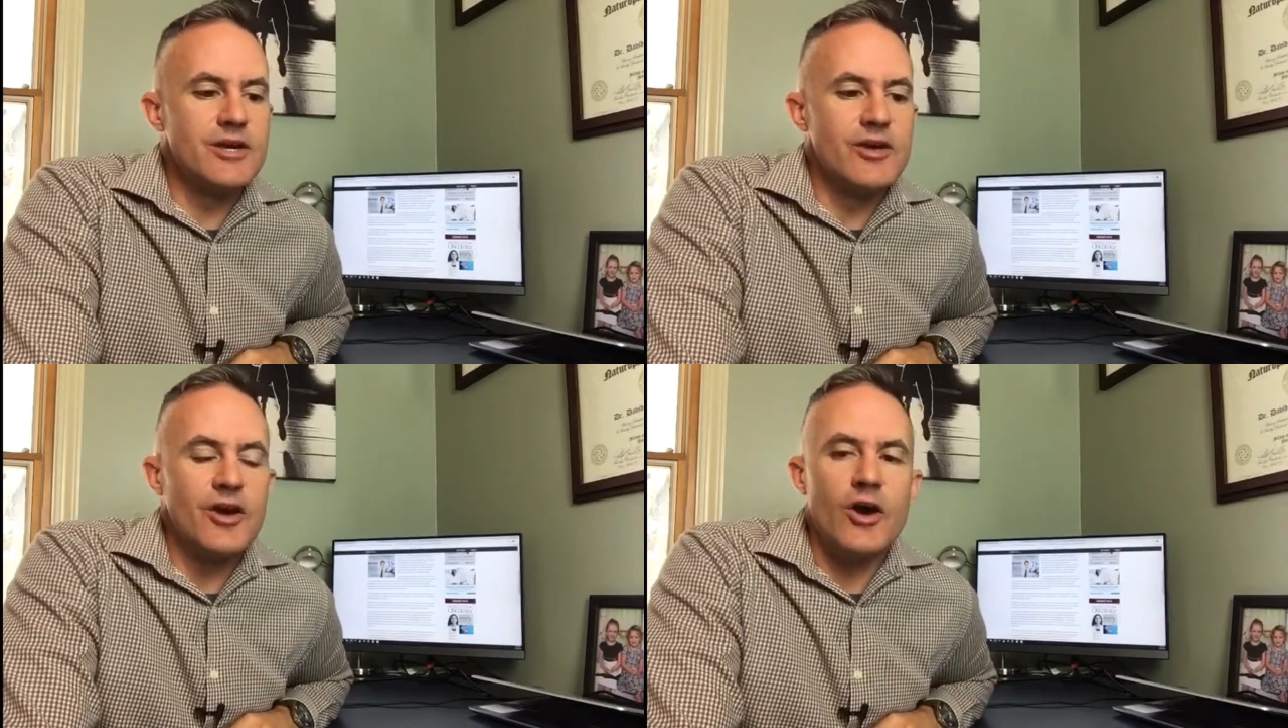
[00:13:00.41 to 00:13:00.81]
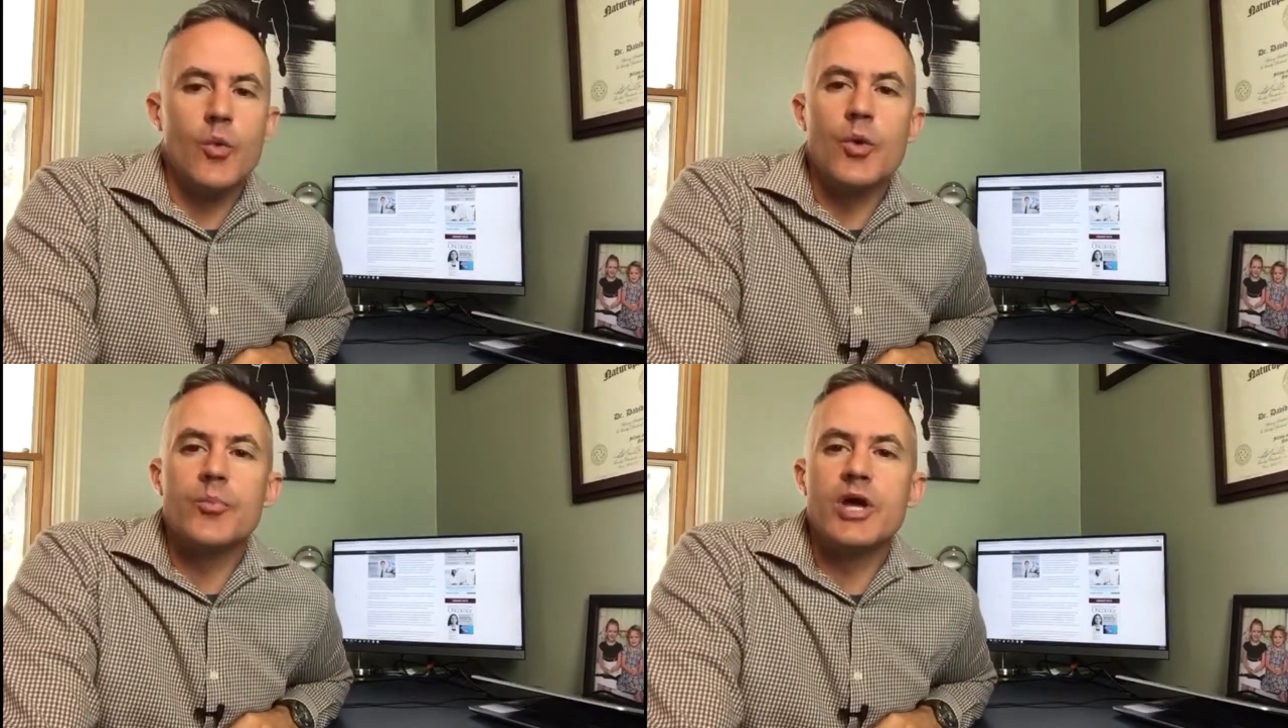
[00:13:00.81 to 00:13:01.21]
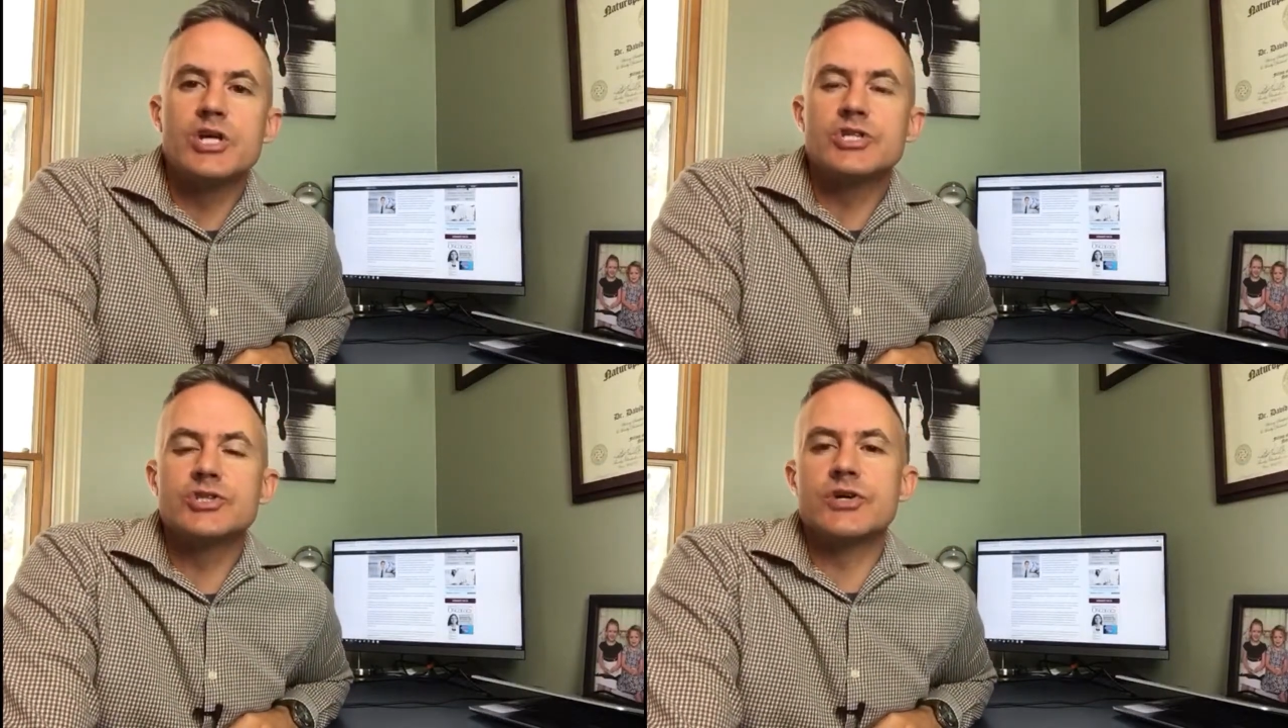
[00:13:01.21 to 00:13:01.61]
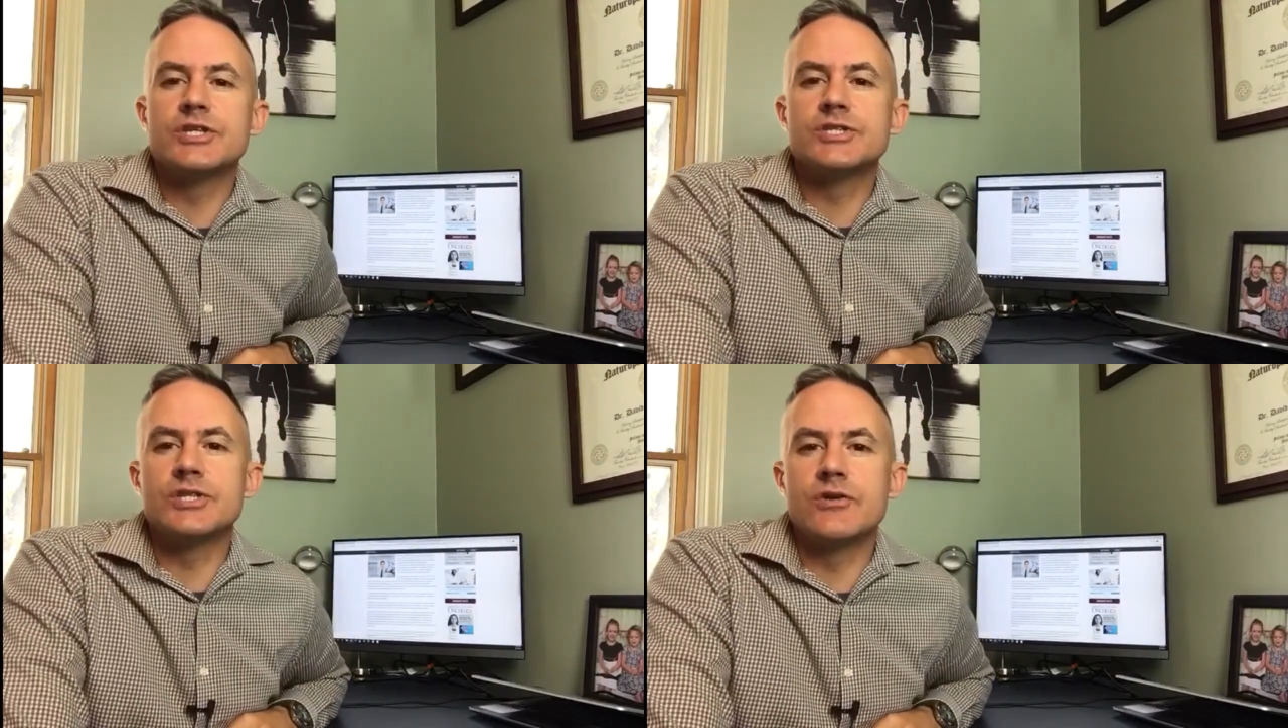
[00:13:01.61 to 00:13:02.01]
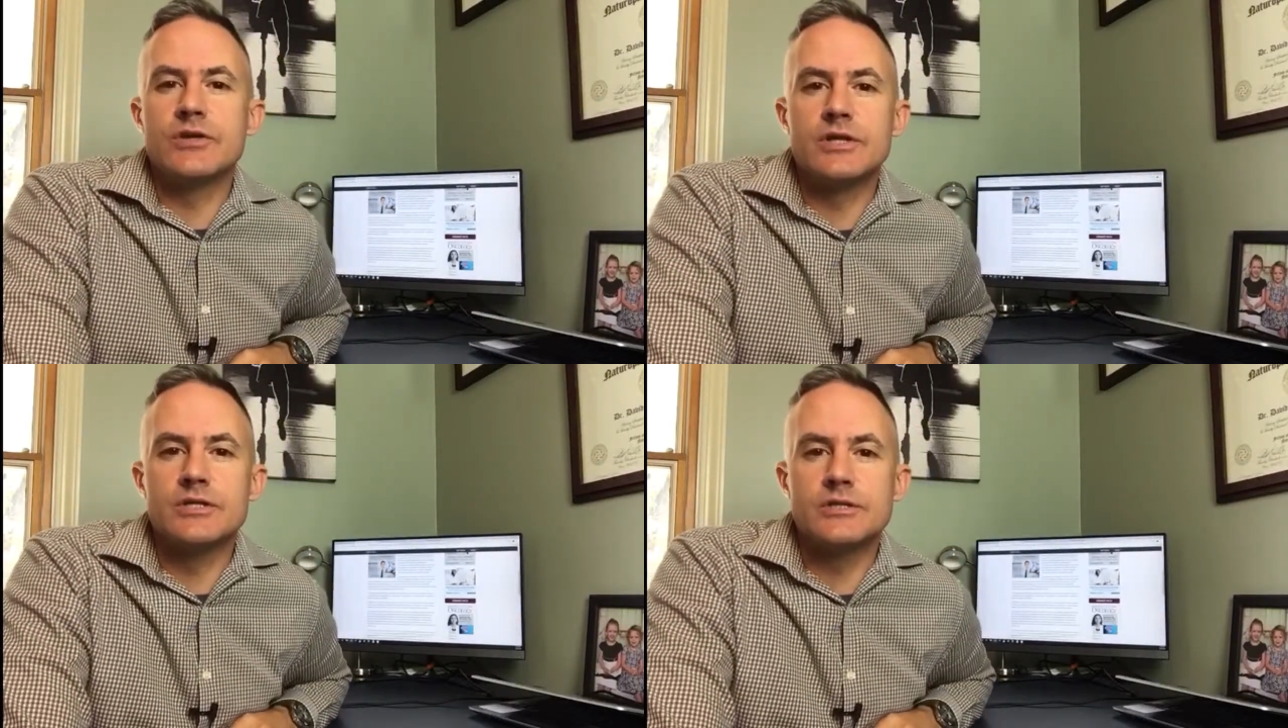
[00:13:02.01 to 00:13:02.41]
when patients are considering
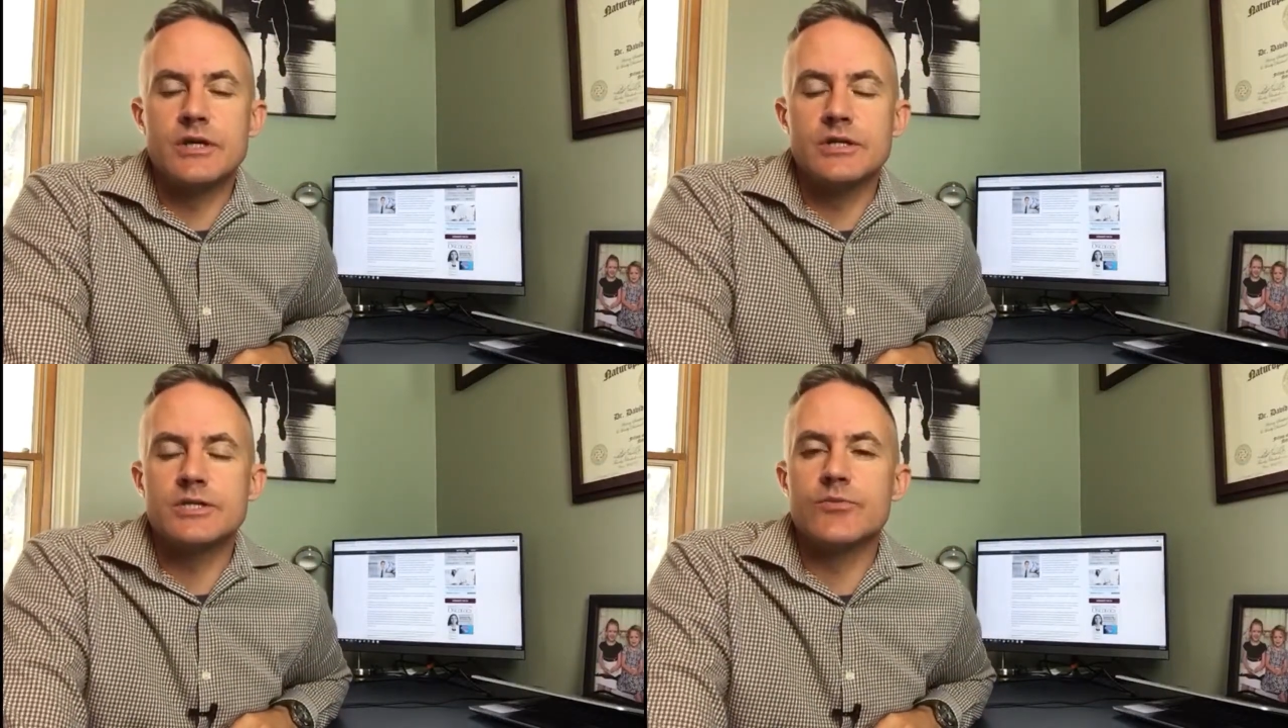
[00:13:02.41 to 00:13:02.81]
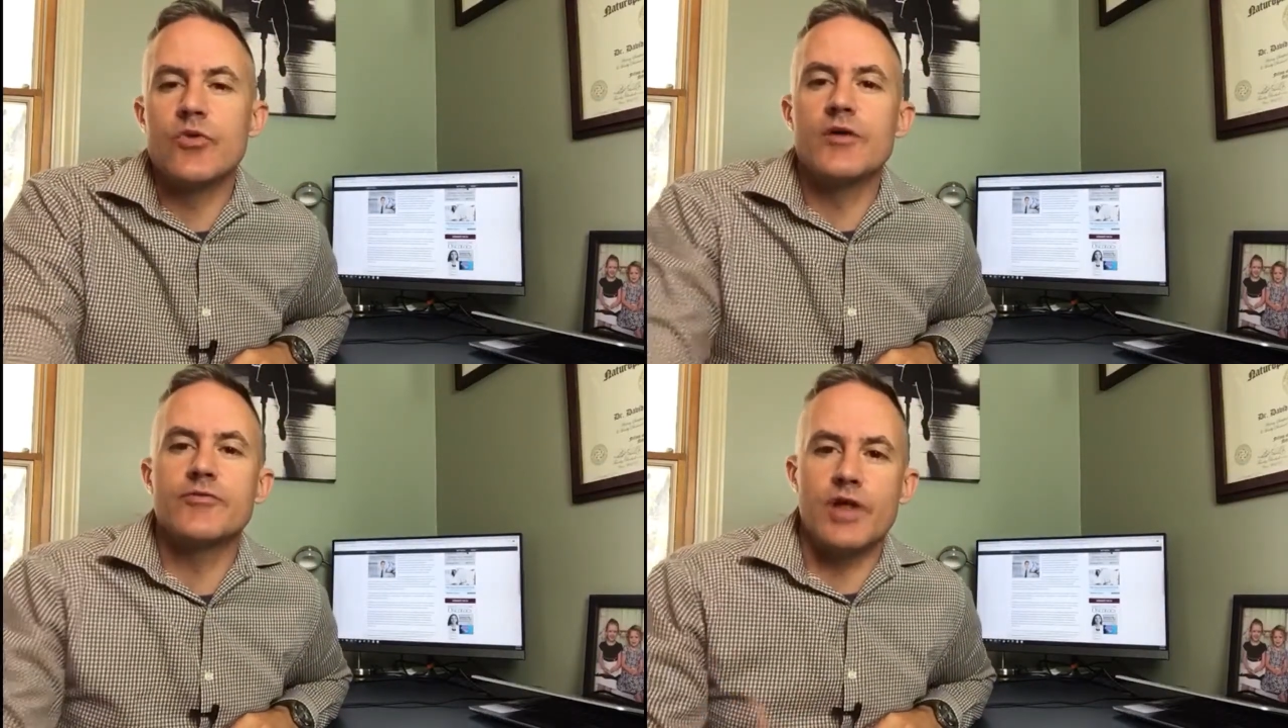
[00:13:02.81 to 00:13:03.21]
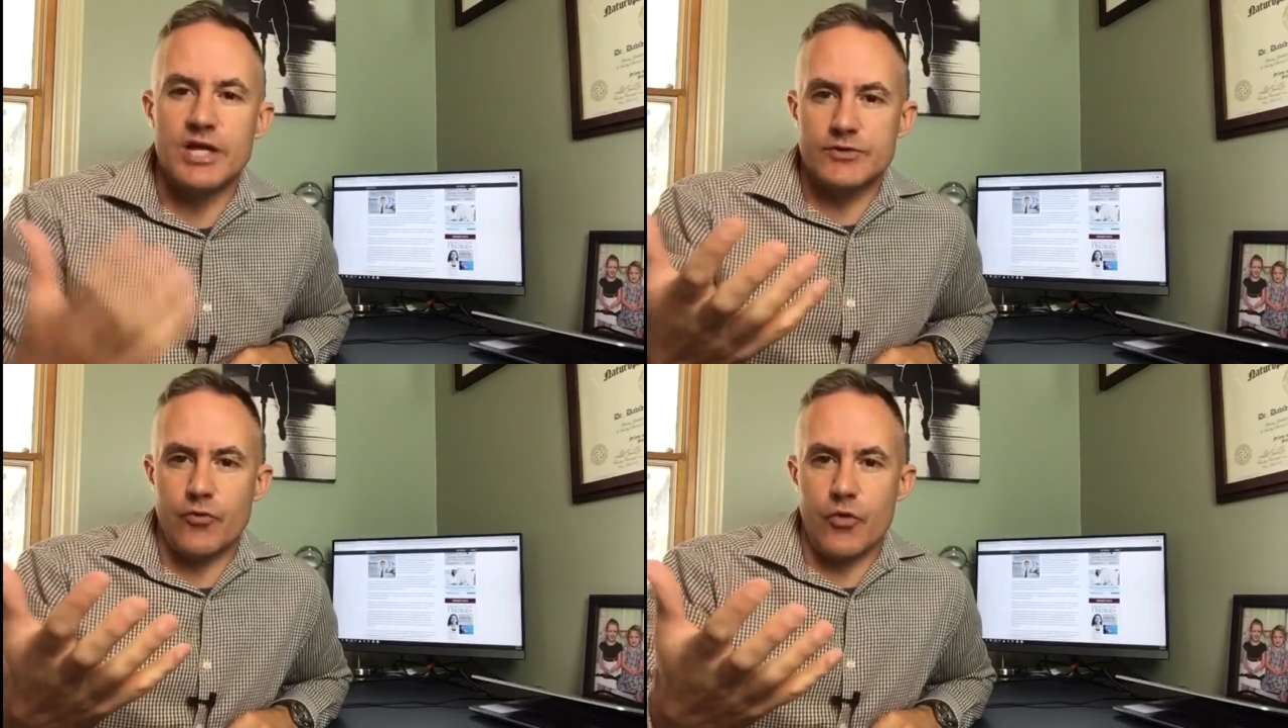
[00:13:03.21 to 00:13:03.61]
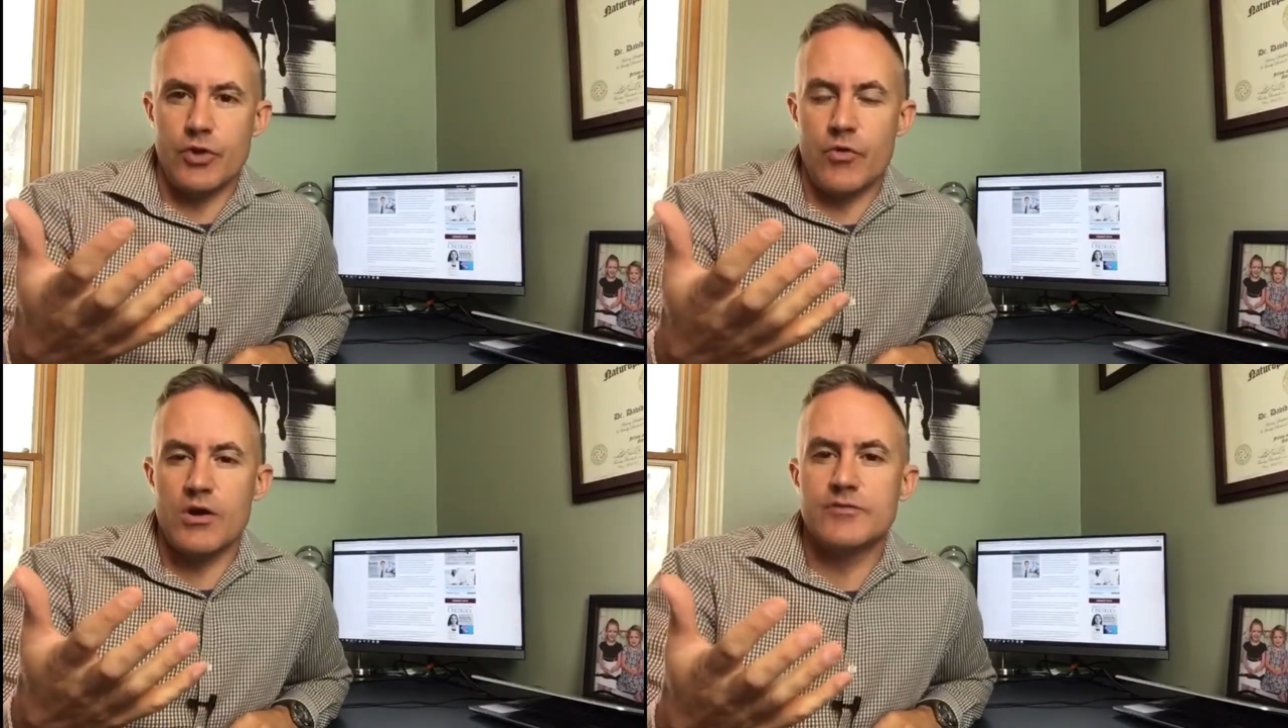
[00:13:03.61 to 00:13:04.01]
these things, some red flags for you right off